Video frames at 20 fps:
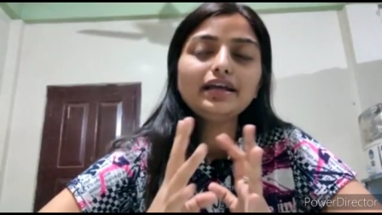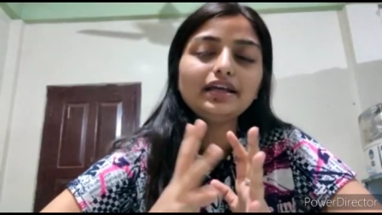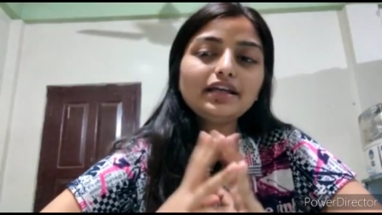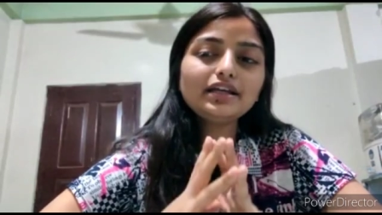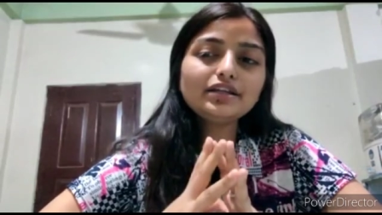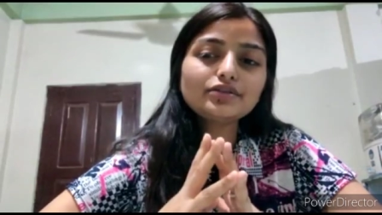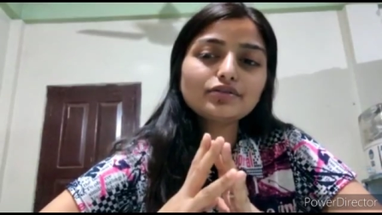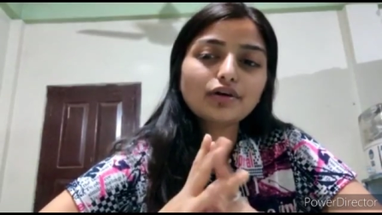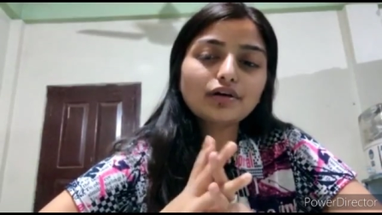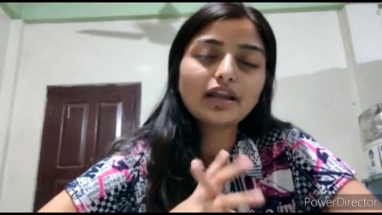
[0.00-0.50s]

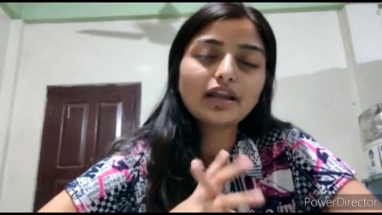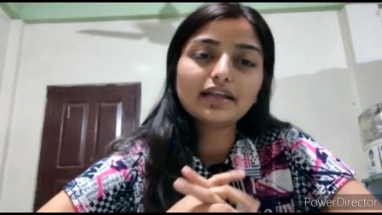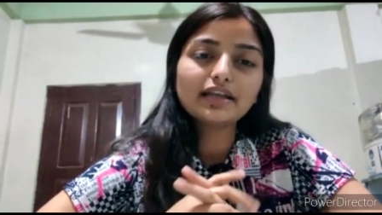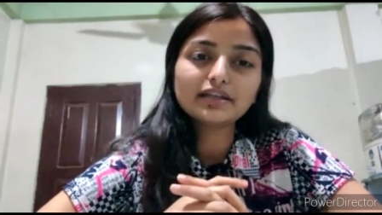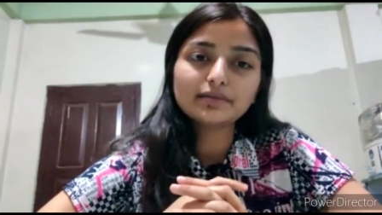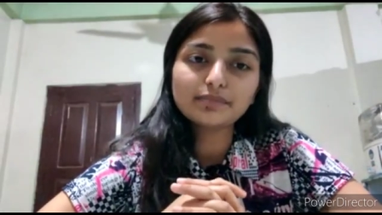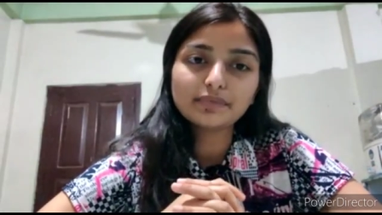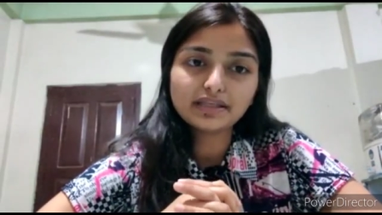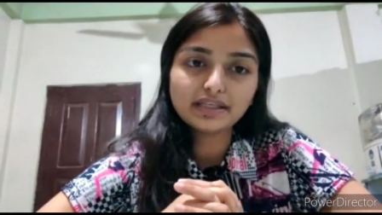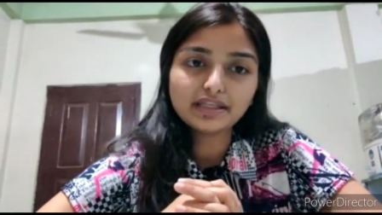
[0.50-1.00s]
He told
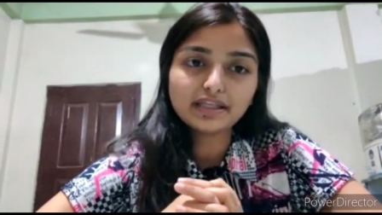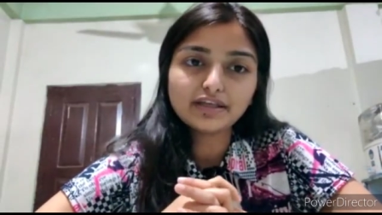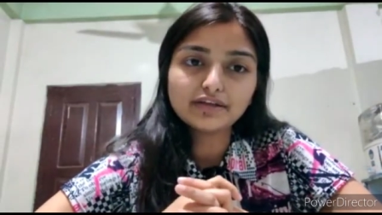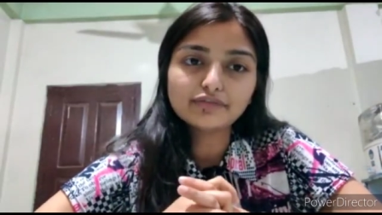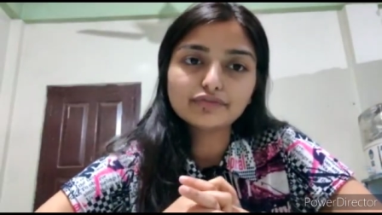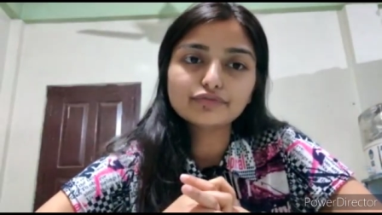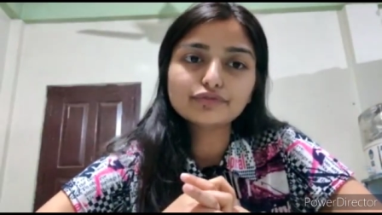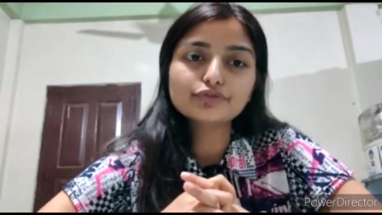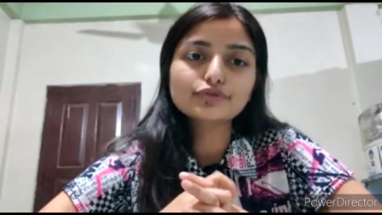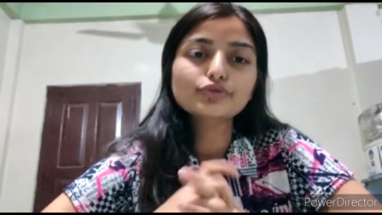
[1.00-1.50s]
Adam and
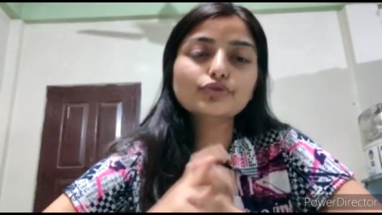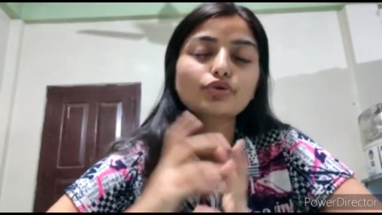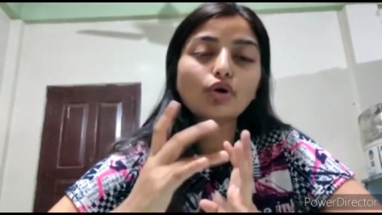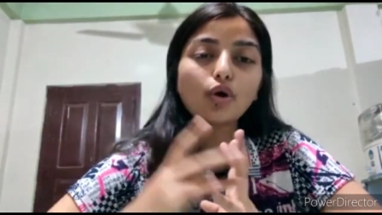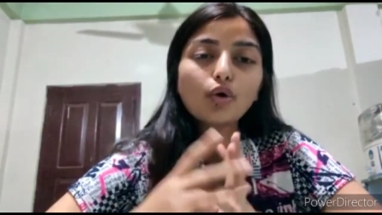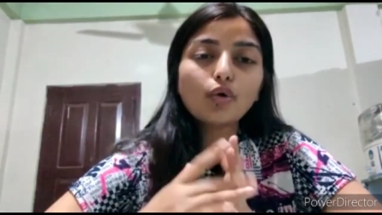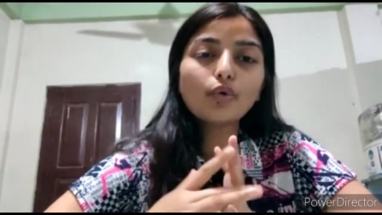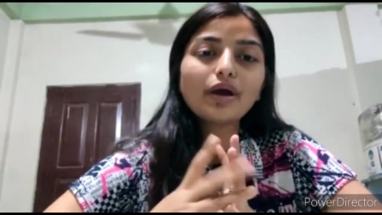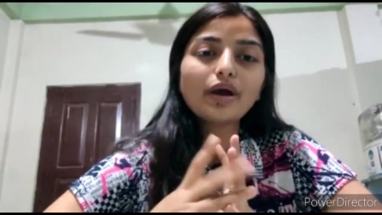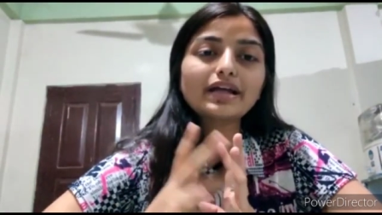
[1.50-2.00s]
Eve to
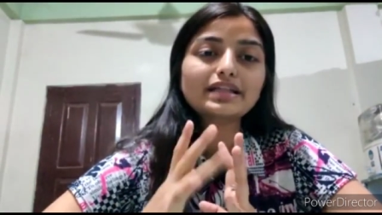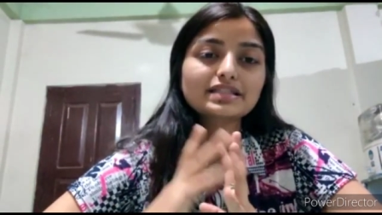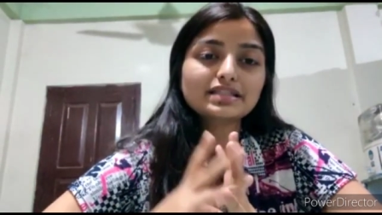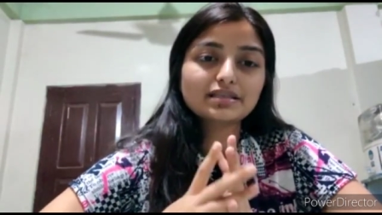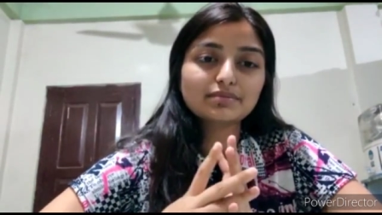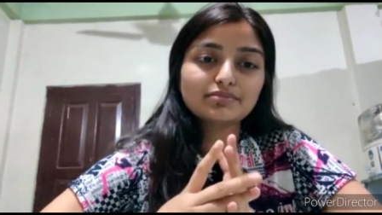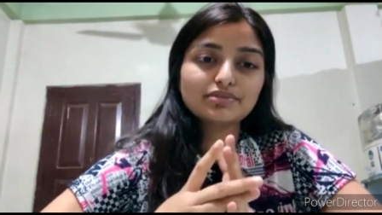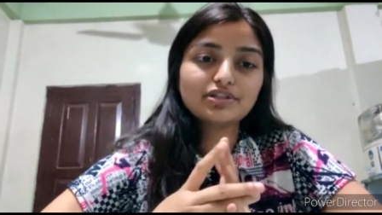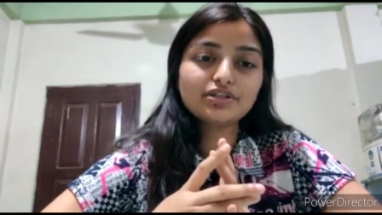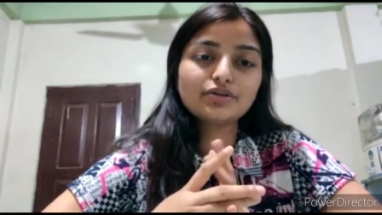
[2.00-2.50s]
go and
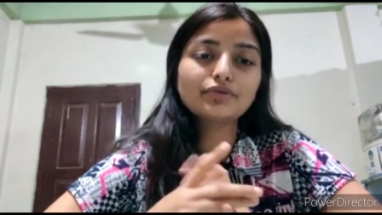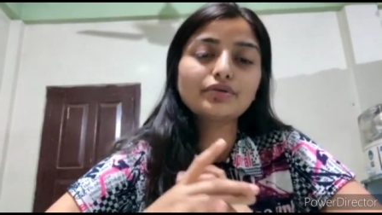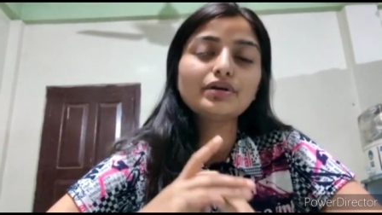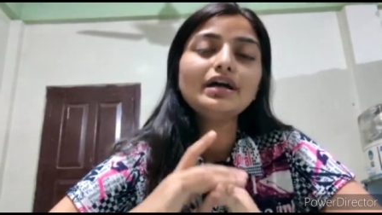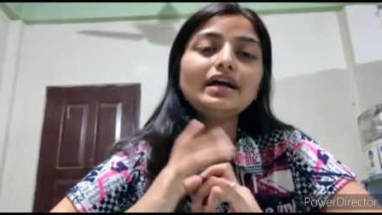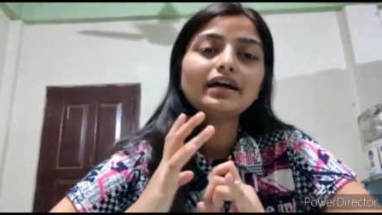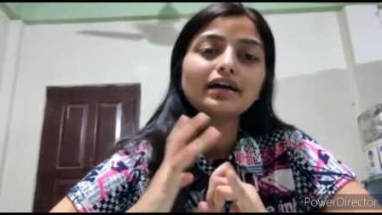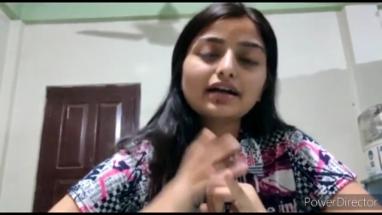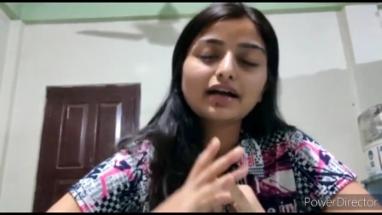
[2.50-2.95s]
subdue.